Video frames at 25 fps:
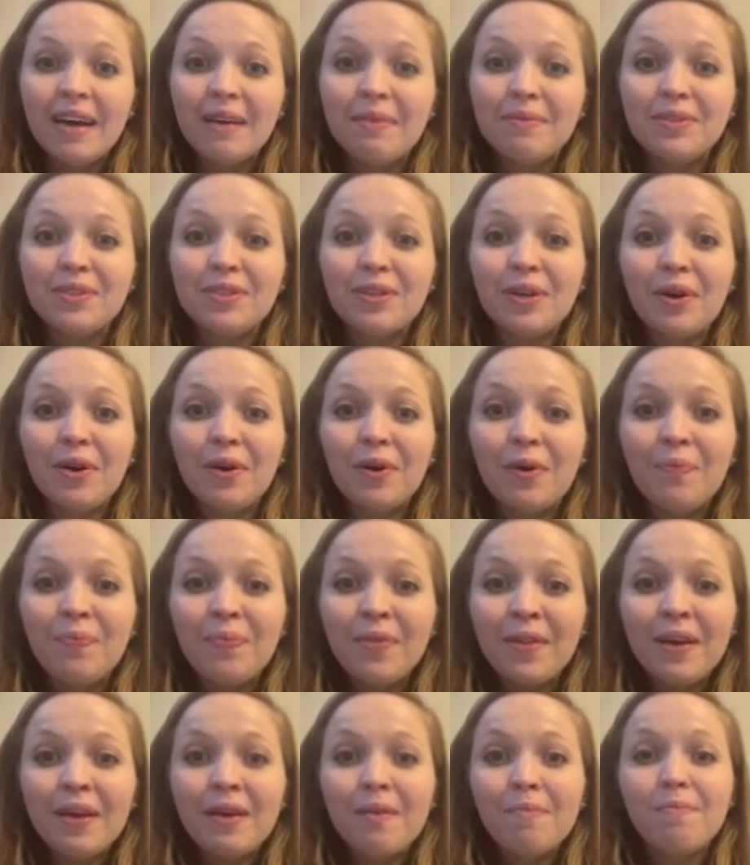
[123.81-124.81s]
So
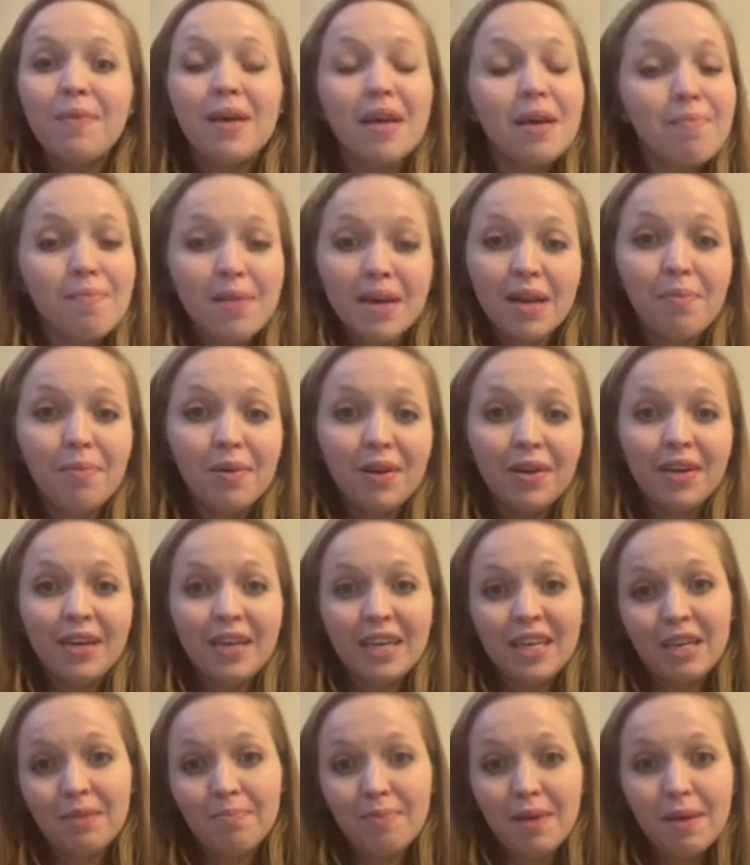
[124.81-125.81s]
being minimal
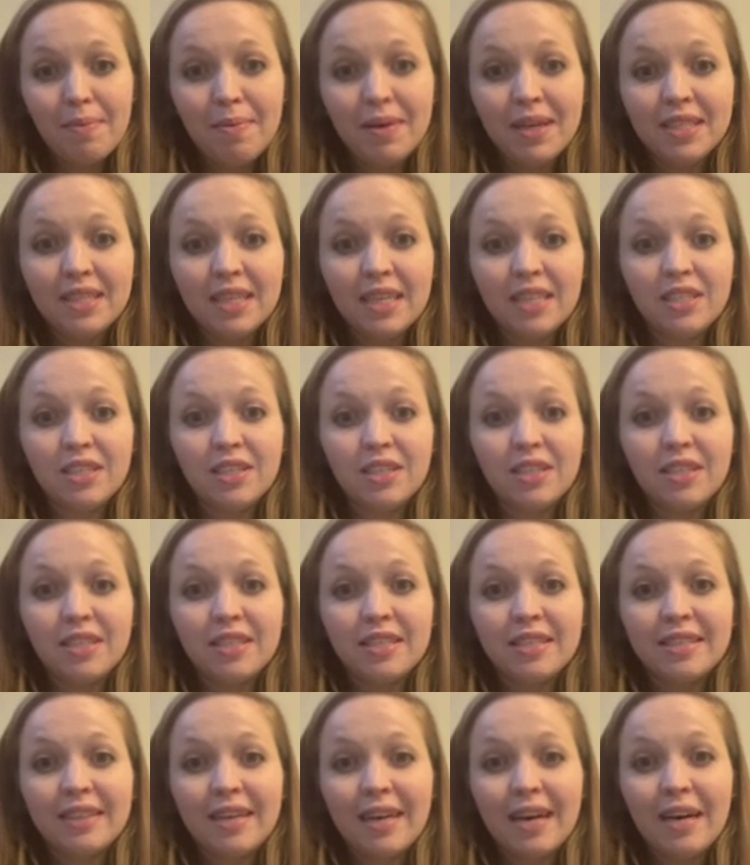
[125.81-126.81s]
in your baby
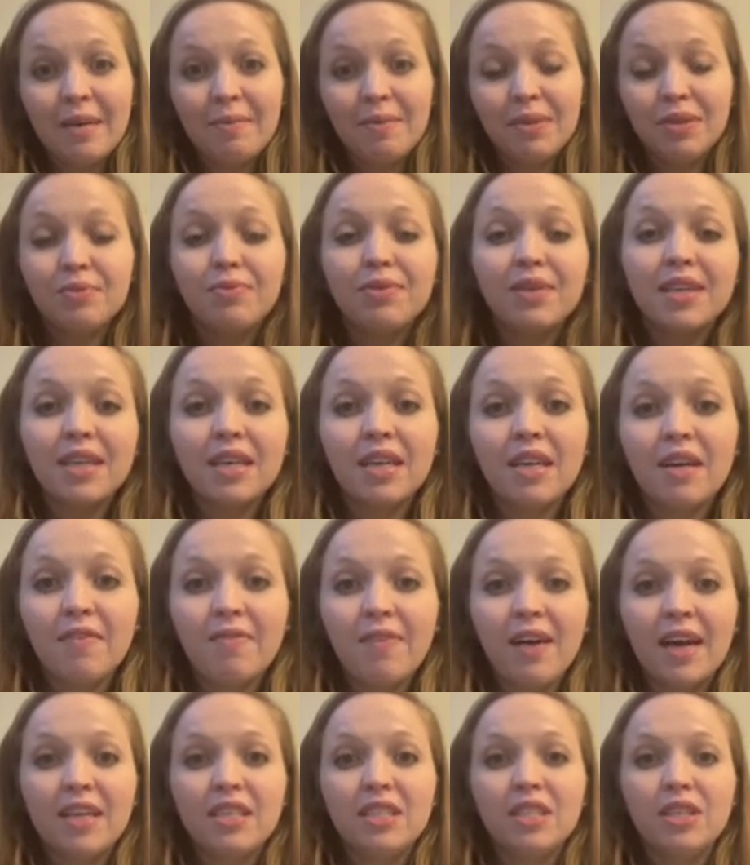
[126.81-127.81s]
essentials is really going to
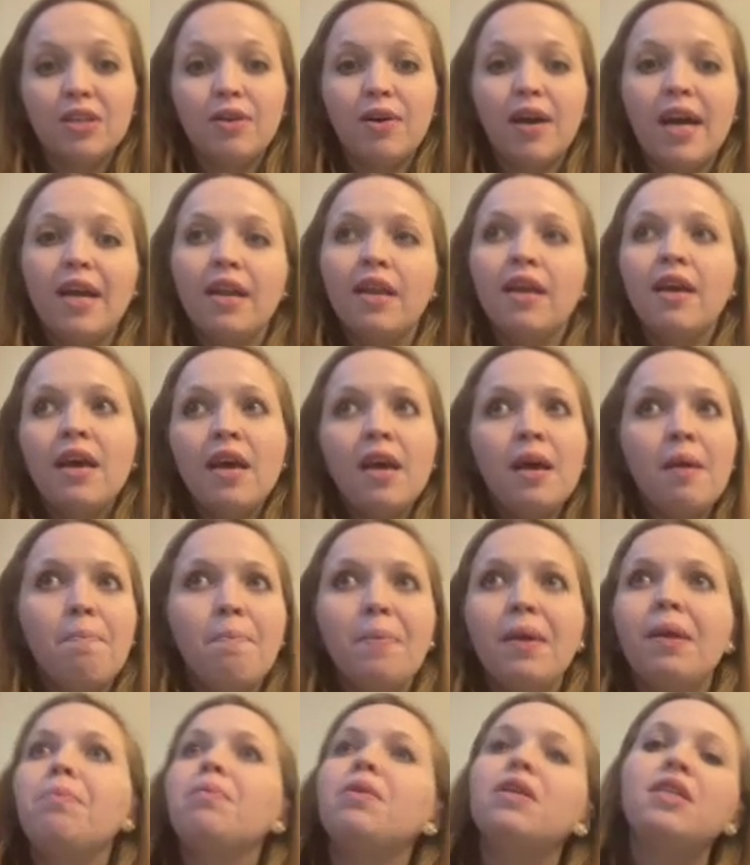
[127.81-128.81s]
affect you. And
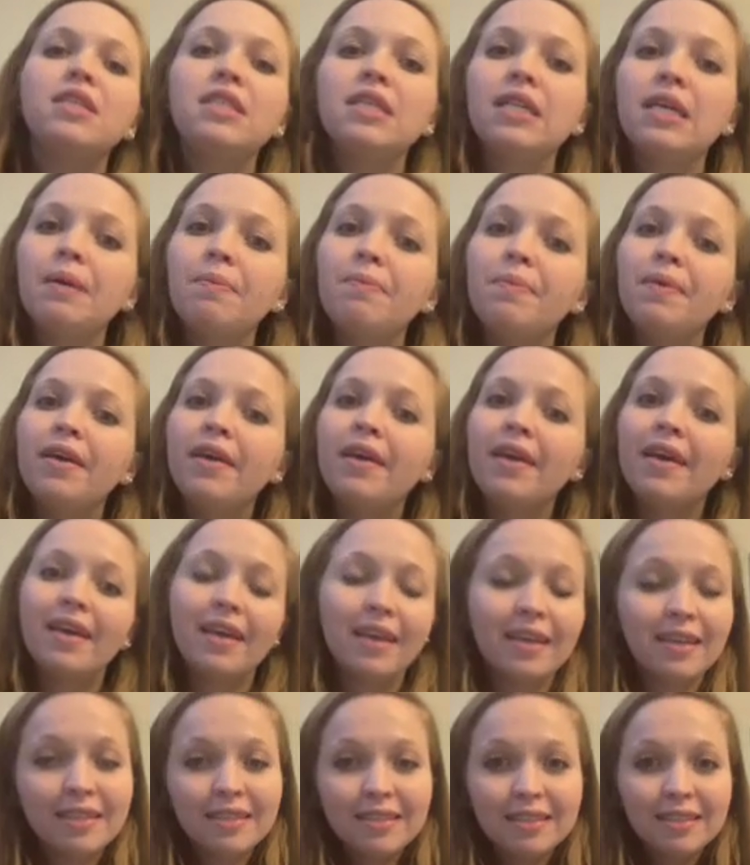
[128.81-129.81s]
minimalism
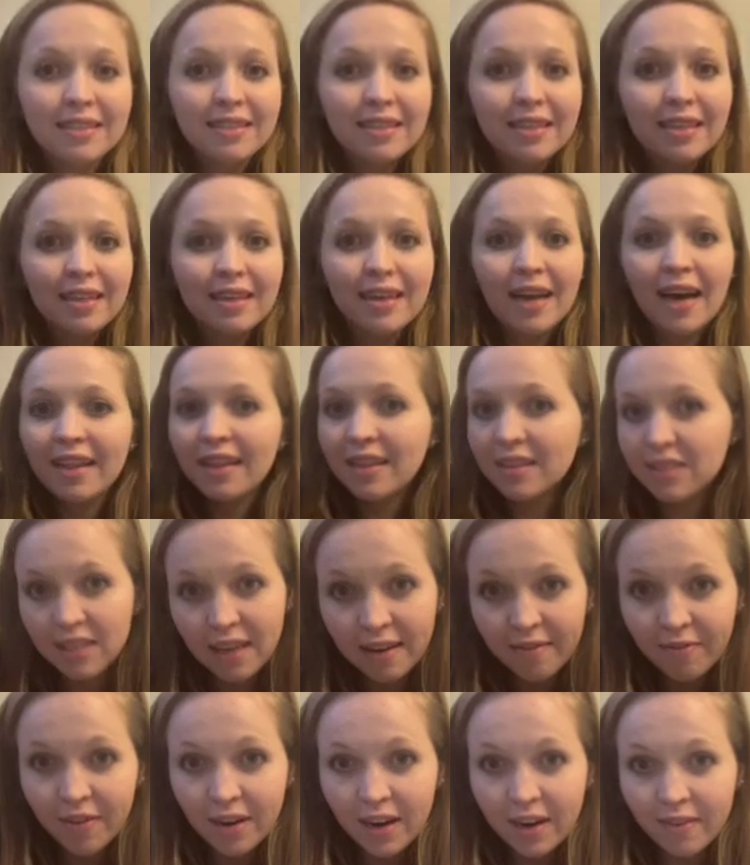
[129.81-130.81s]
is not the
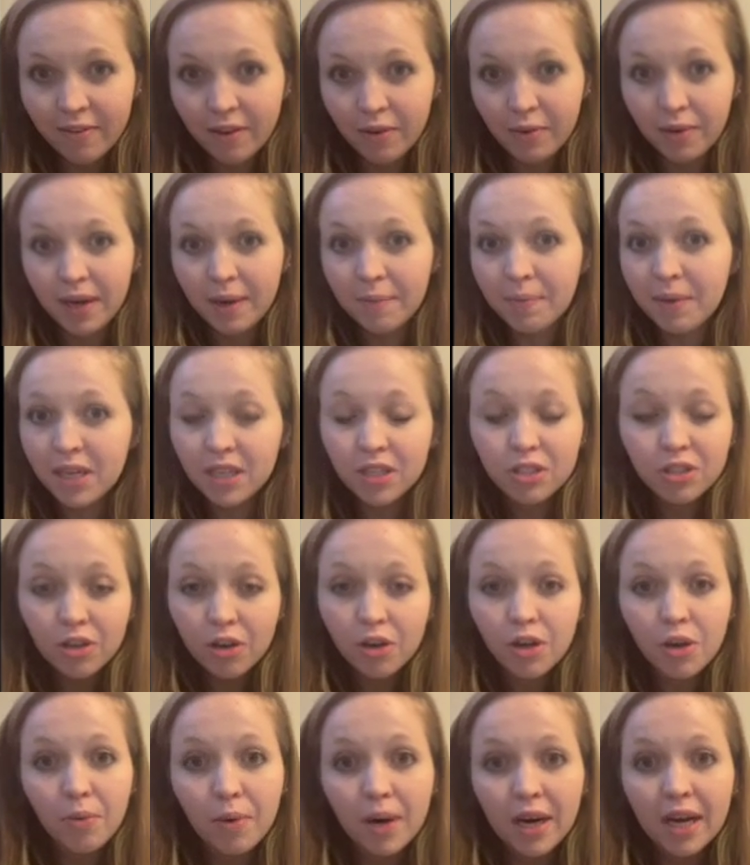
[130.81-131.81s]
same for everyone. I'm going to show
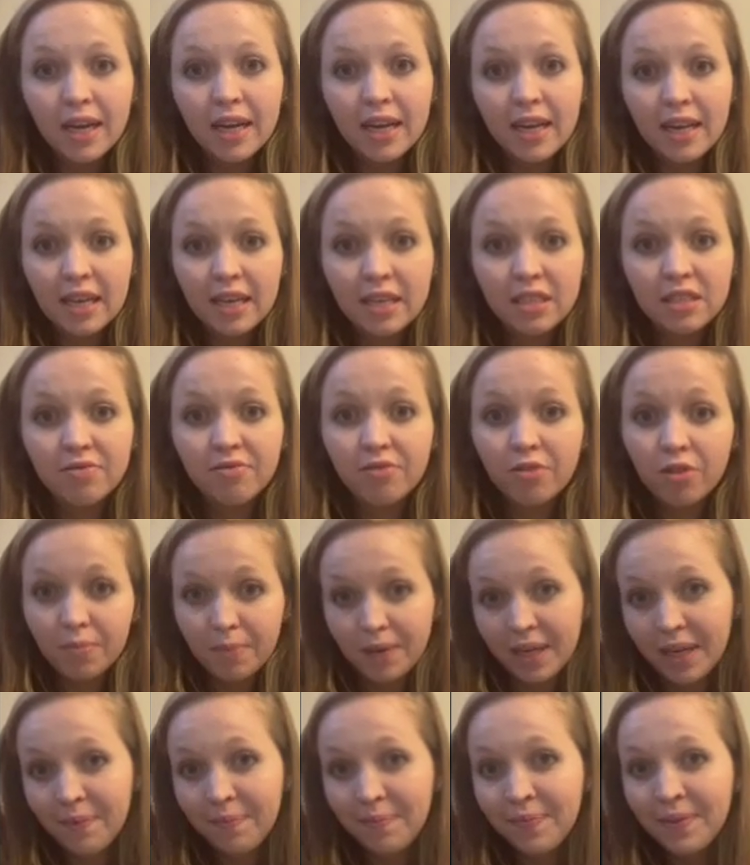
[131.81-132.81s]
you what it is for
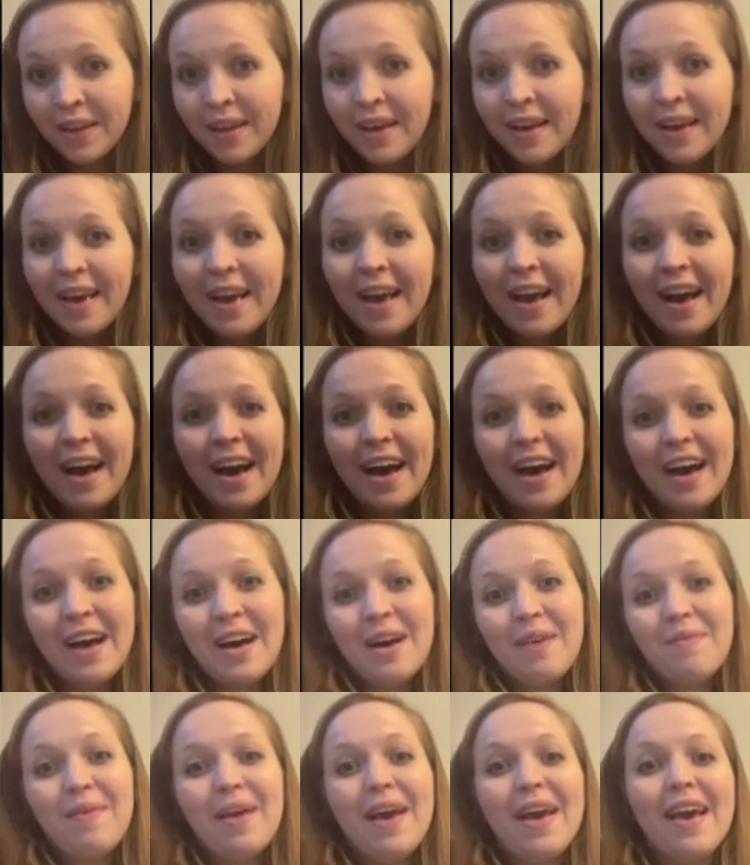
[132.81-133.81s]
me.
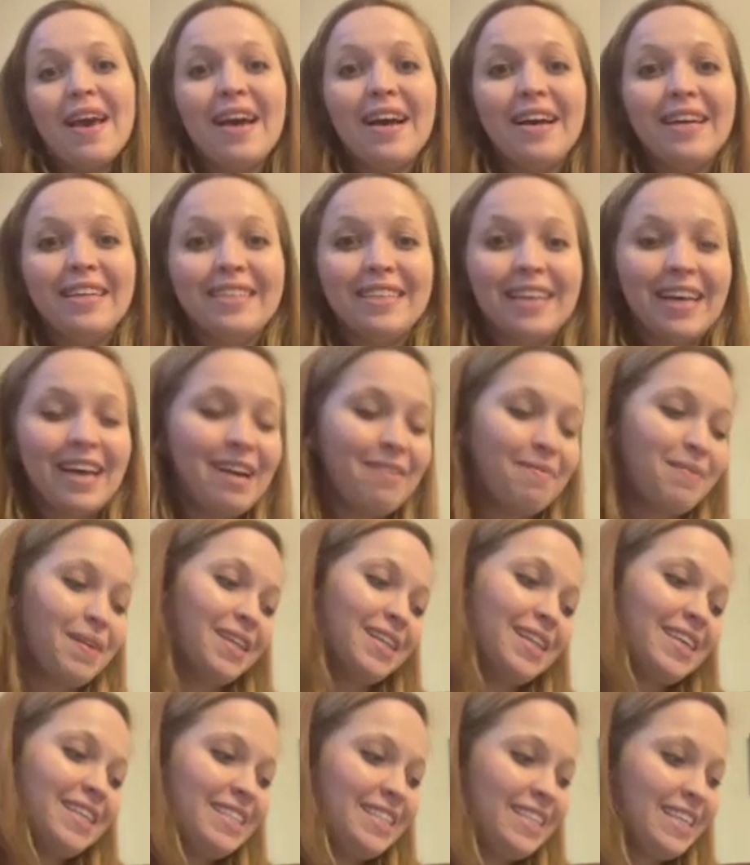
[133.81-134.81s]
And I have my list